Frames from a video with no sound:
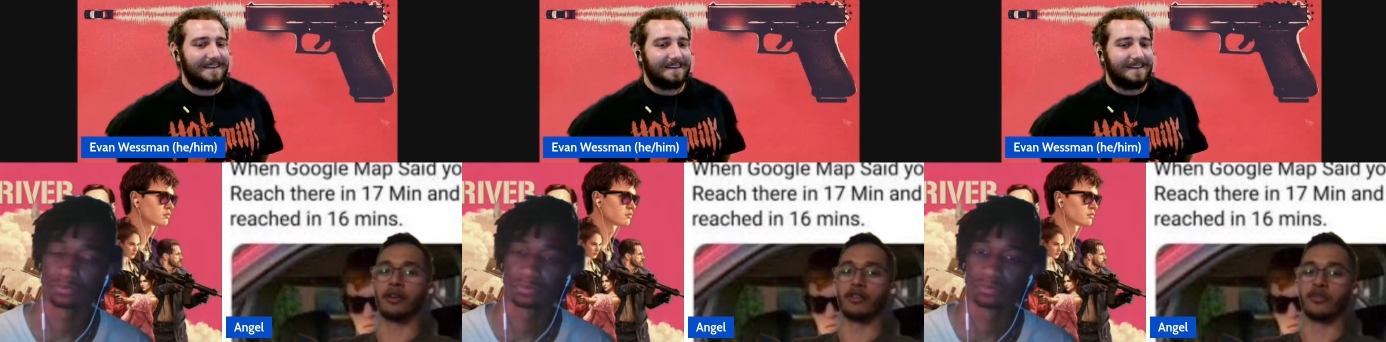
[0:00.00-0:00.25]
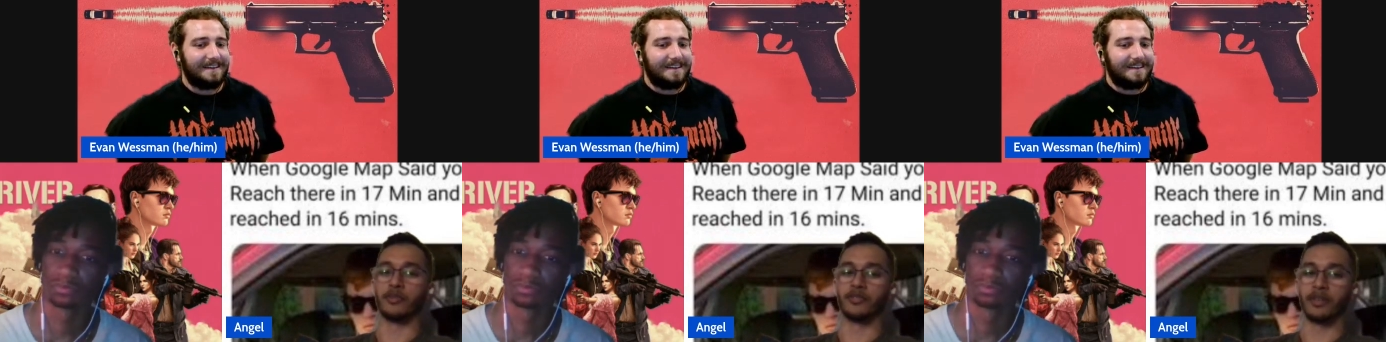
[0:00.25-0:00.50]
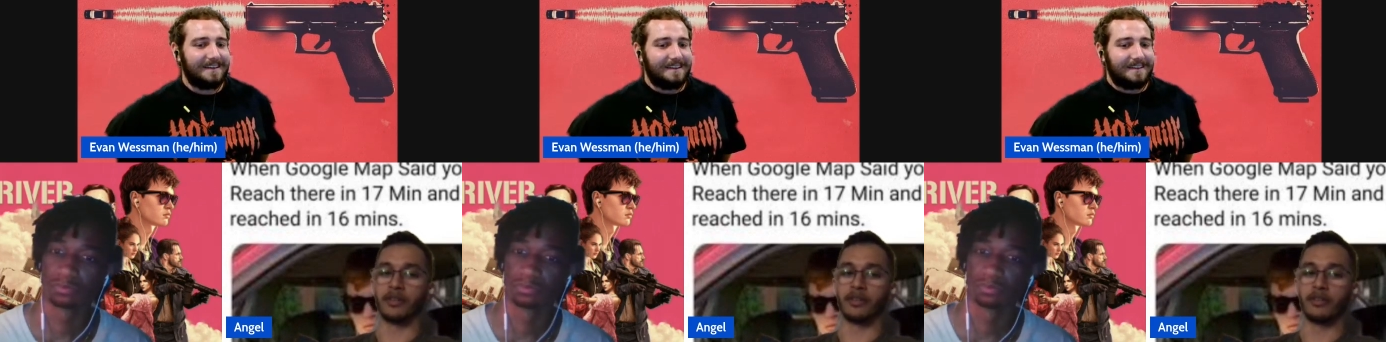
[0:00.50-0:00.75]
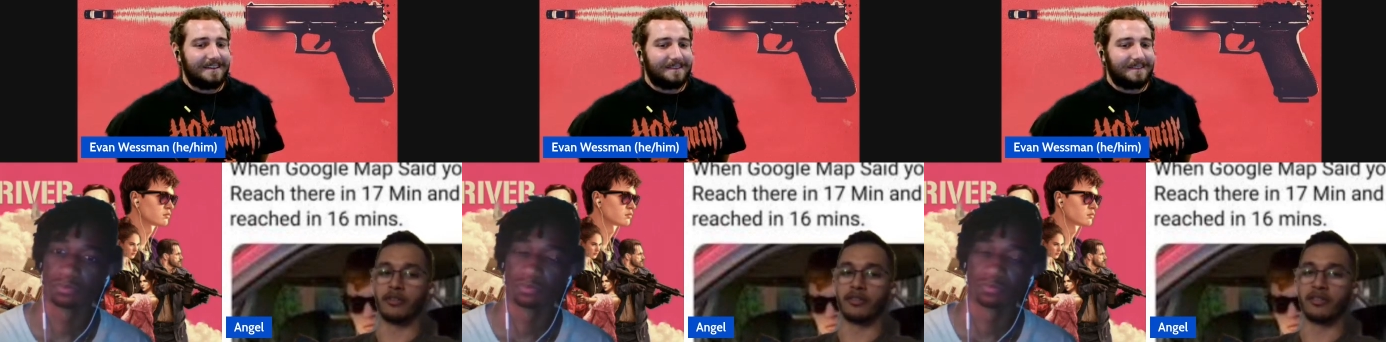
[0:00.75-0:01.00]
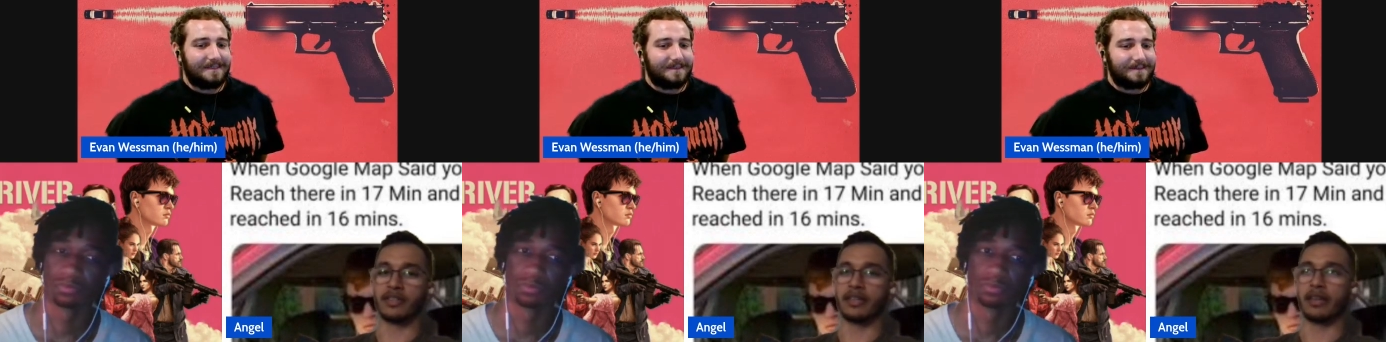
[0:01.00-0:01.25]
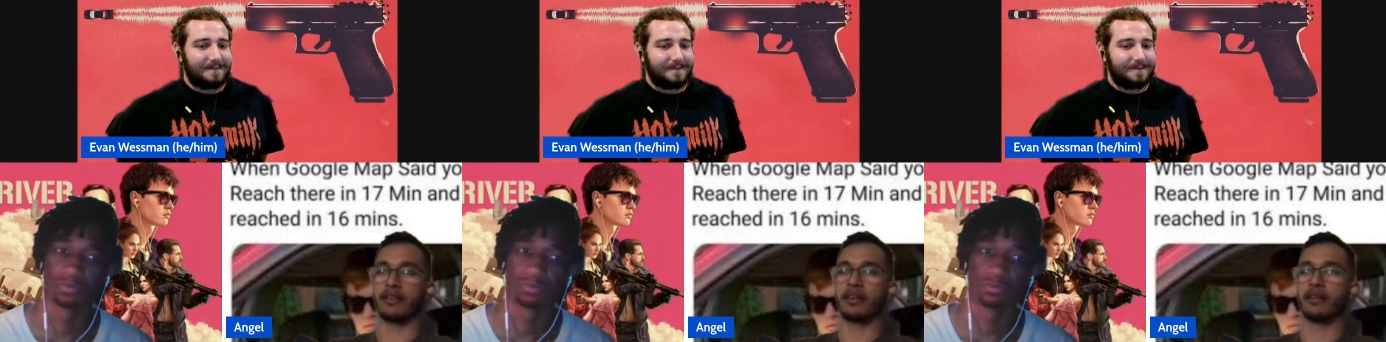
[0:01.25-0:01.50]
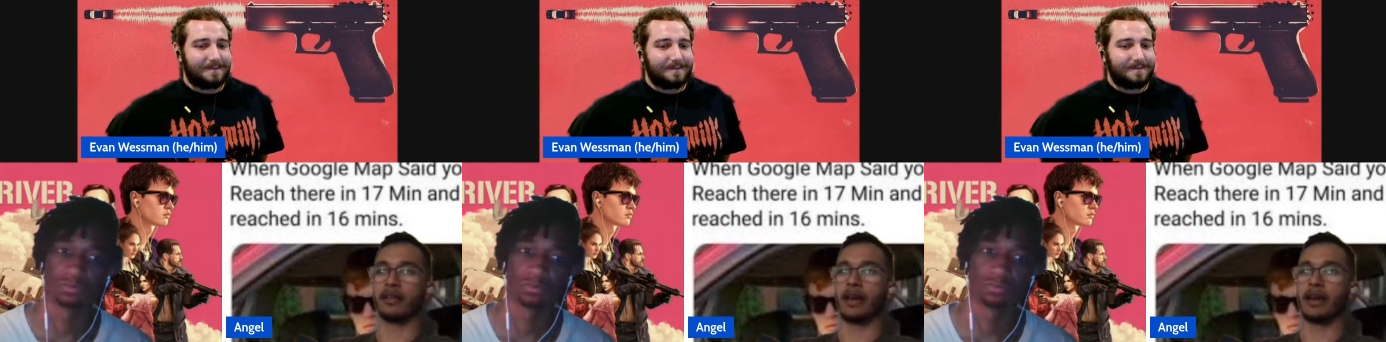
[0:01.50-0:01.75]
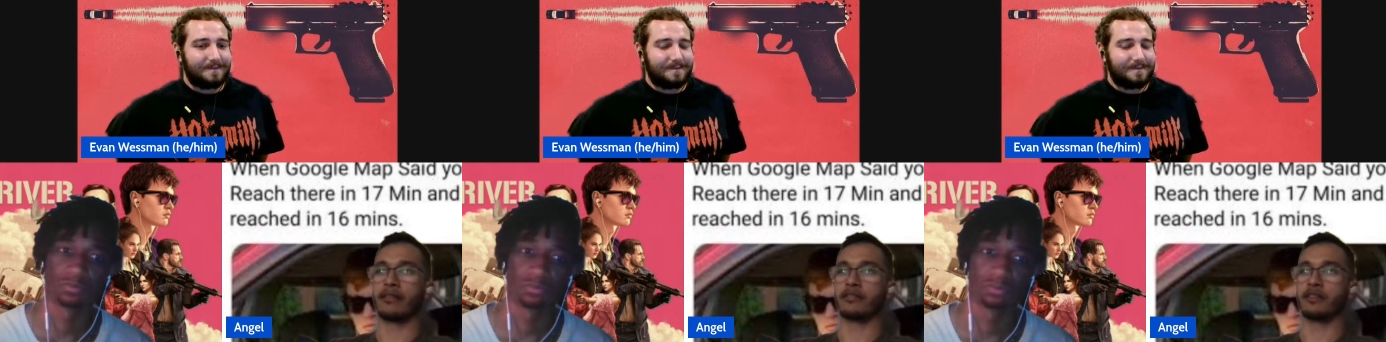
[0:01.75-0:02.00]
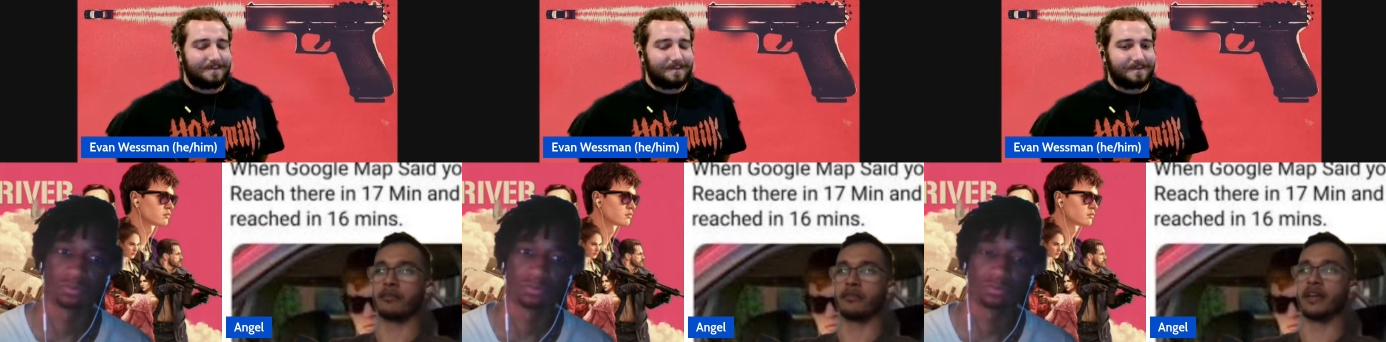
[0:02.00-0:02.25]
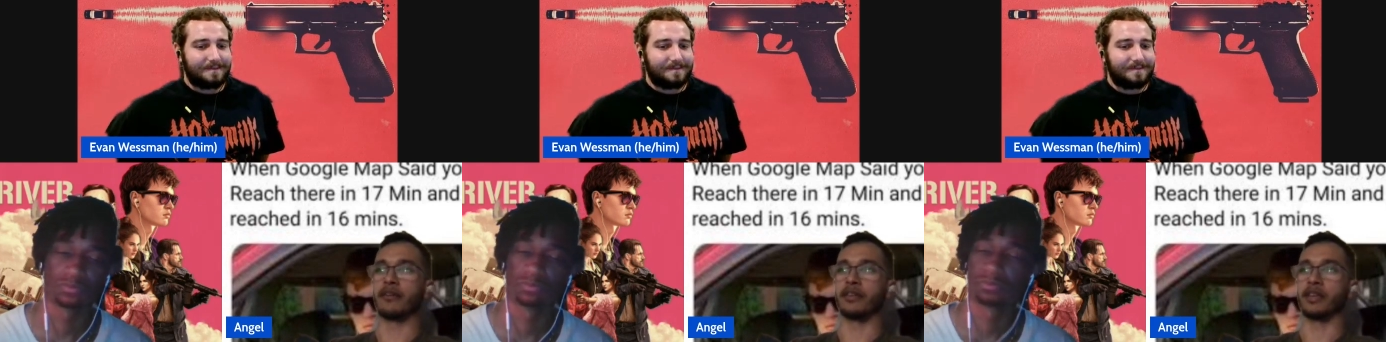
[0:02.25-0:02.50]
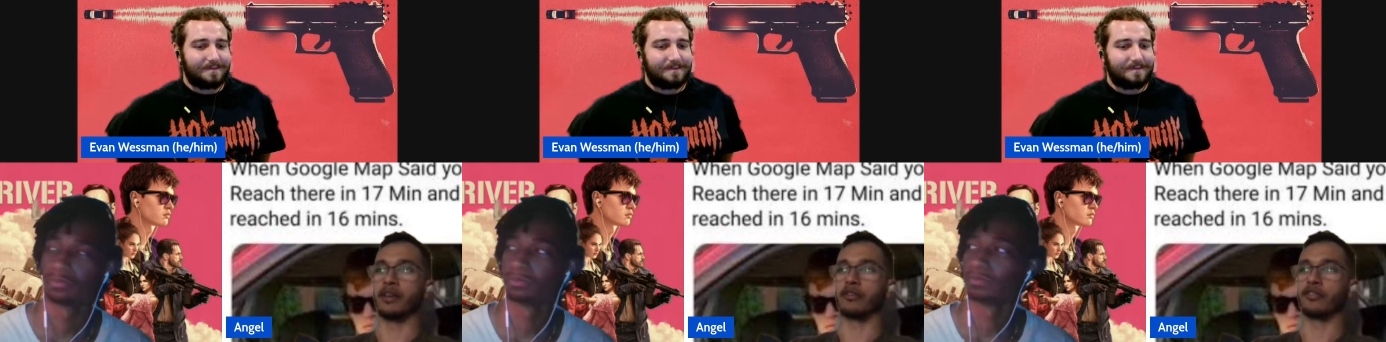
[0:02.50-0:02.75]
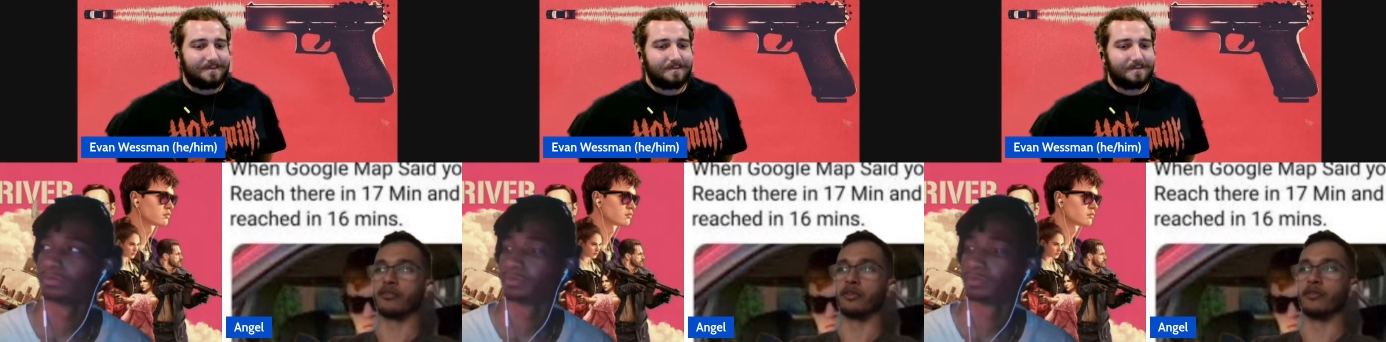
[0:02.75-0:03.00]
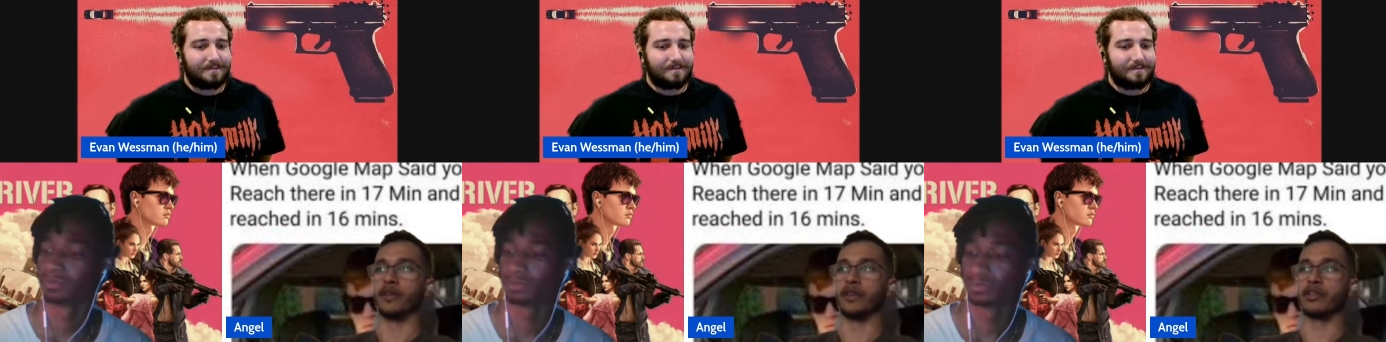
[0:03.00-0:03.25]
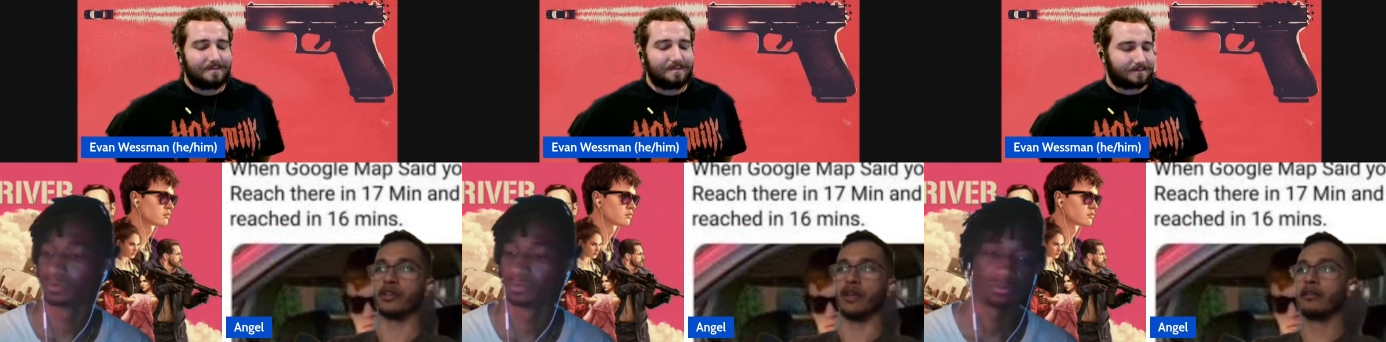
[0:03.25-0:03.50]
Speaker 1: presented to. Because again, I think a lot of this comes down to character motivation.